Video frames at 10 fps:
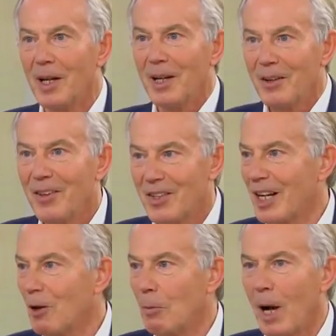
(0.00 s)
the
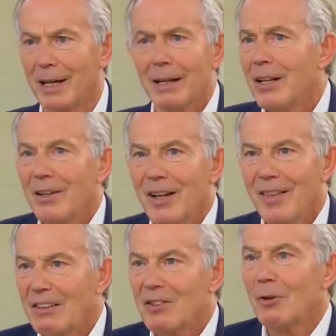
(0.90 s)
single market,
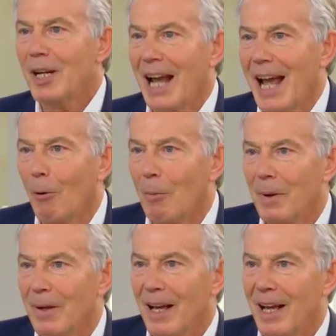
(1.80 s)
that's not going to help.